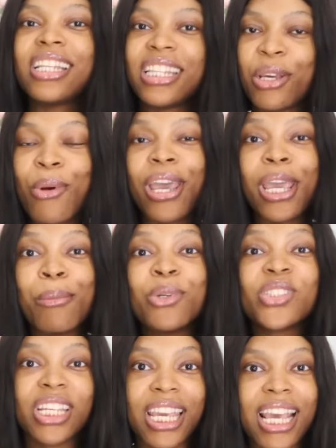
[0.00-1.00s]
they were
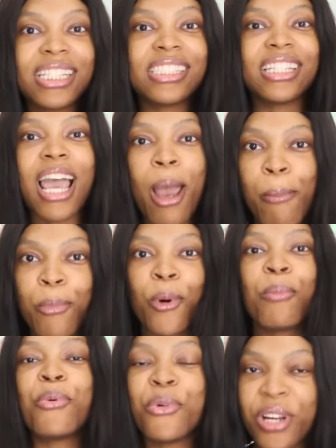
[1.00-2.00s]
able to get the
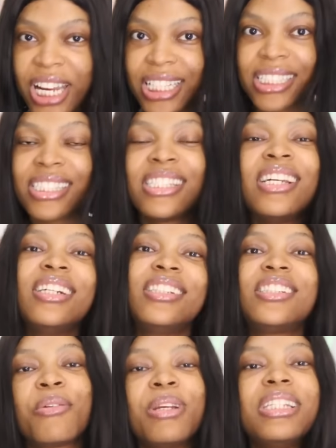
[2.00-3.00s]
appropriate
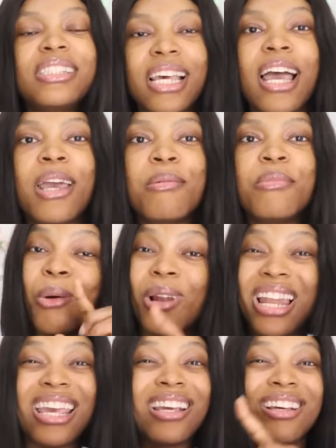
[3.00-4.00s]
screen time
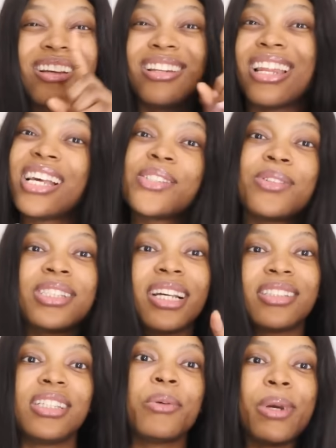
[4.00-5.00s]
unlike last week
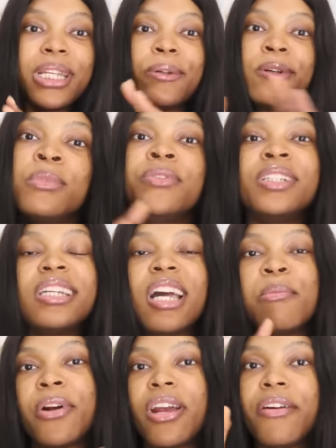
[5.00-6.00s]
saturday where moving the
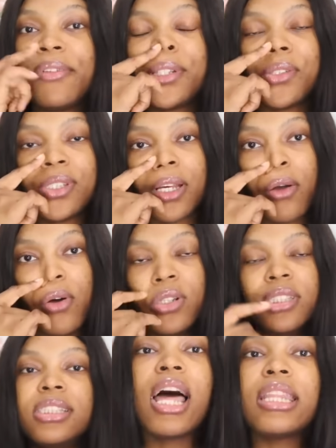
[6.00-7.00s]
camera every two
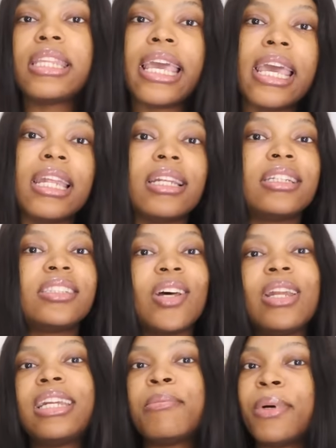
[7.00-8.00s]
seconds and then
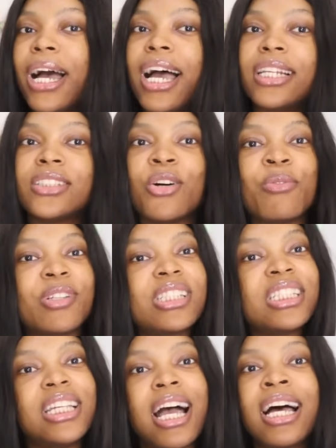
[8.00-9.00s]
tolani baj
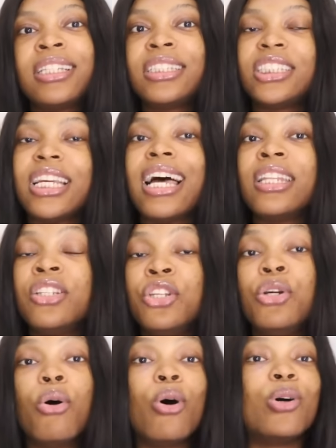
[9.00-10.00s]
obviously she had she had
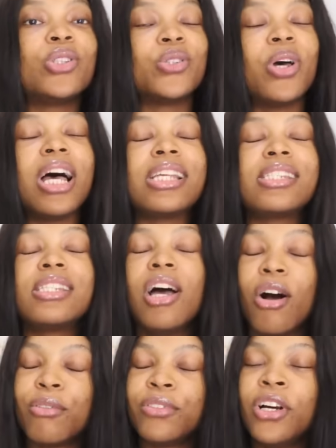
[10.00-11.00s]
neo all to
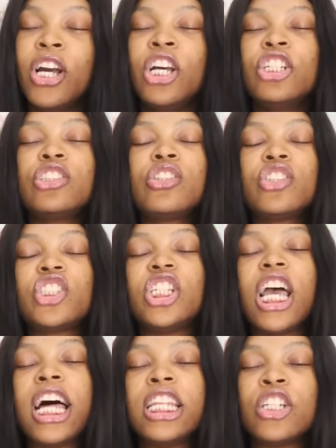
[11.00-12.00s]
herself so
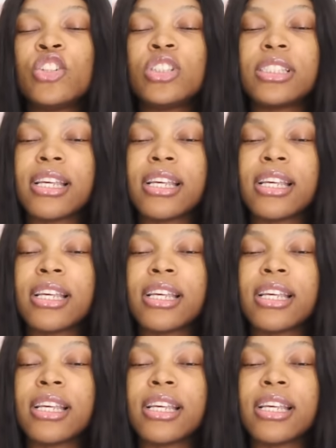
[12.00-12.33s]
she had a good